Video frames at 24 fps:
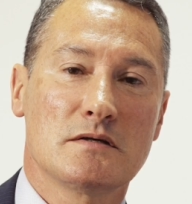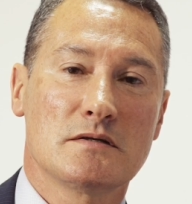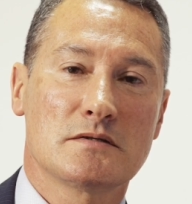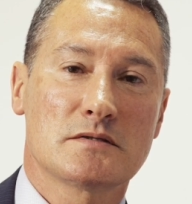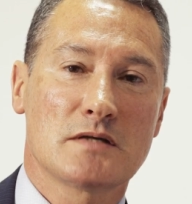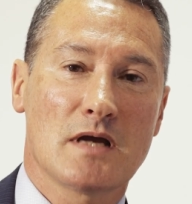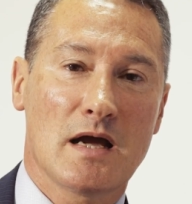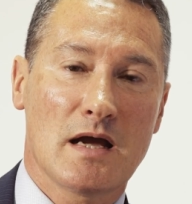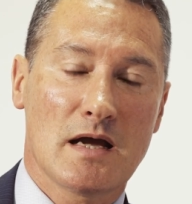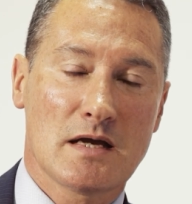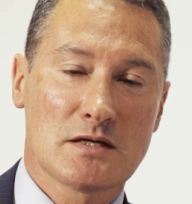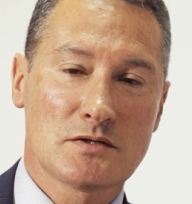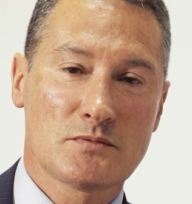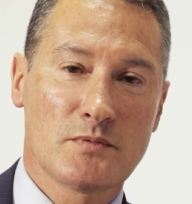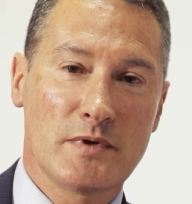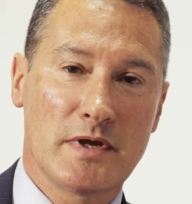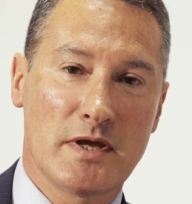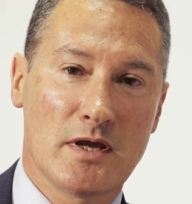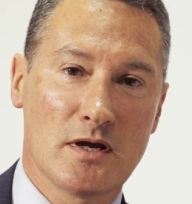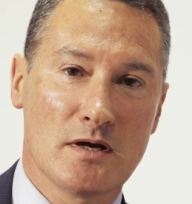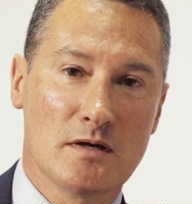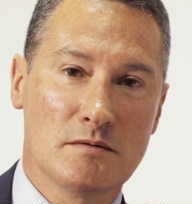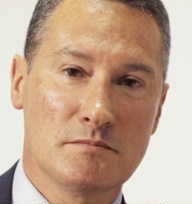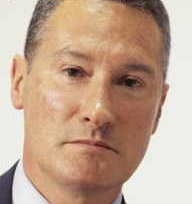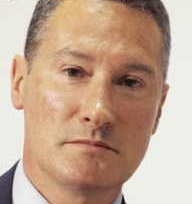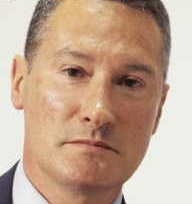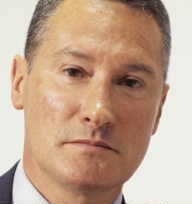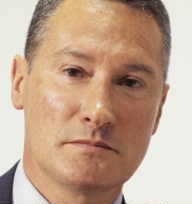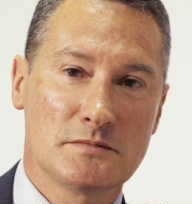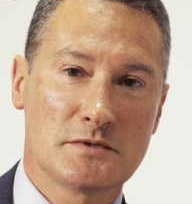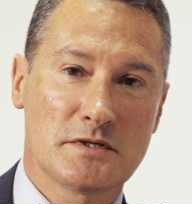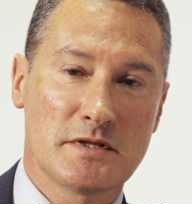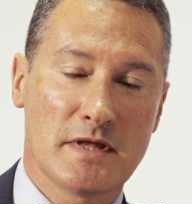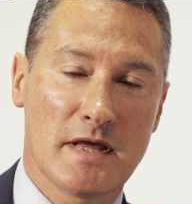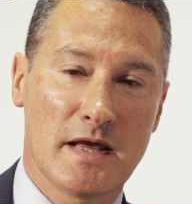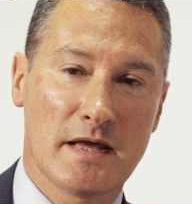So, as we come
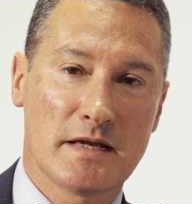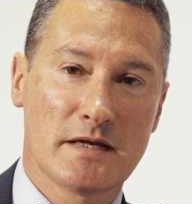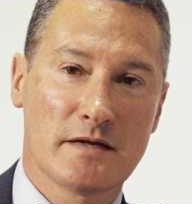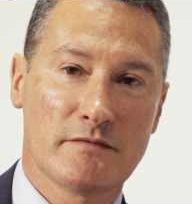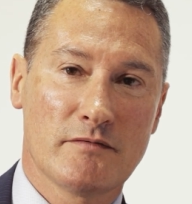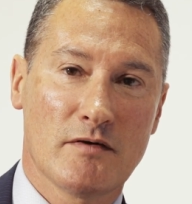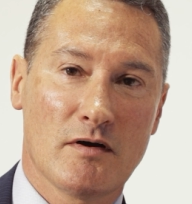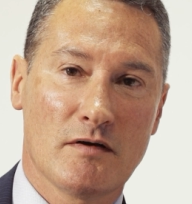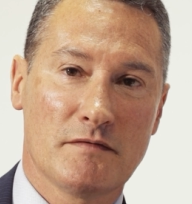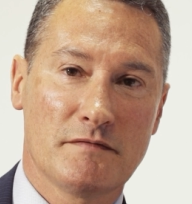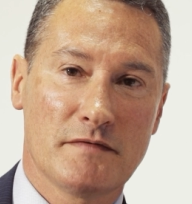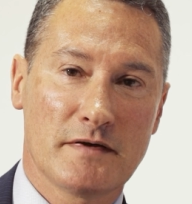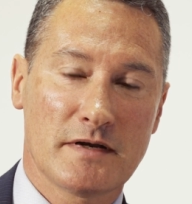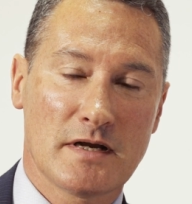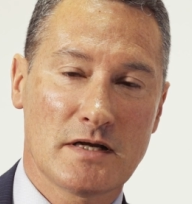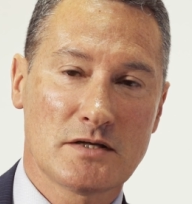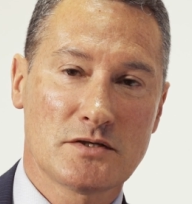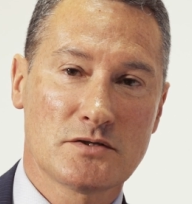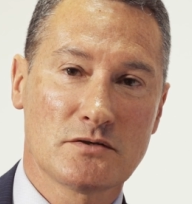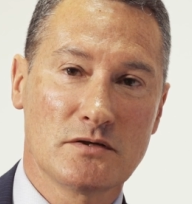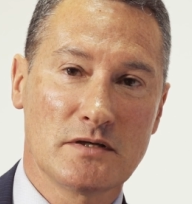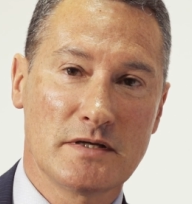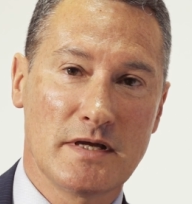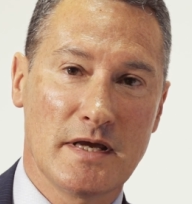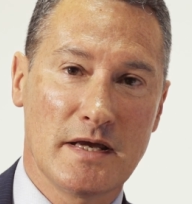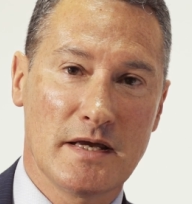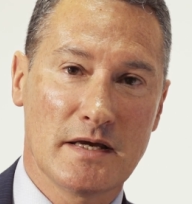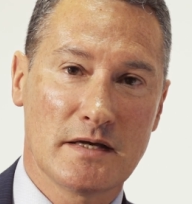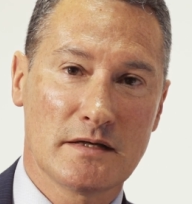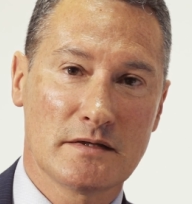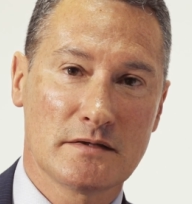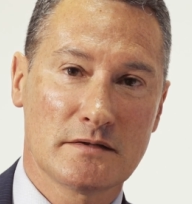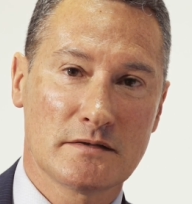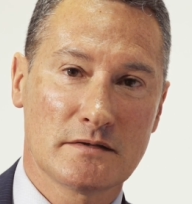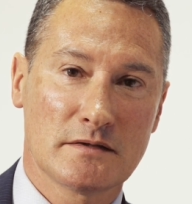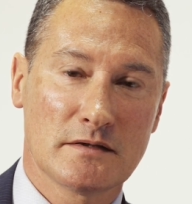to the end of our financial
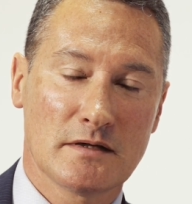year,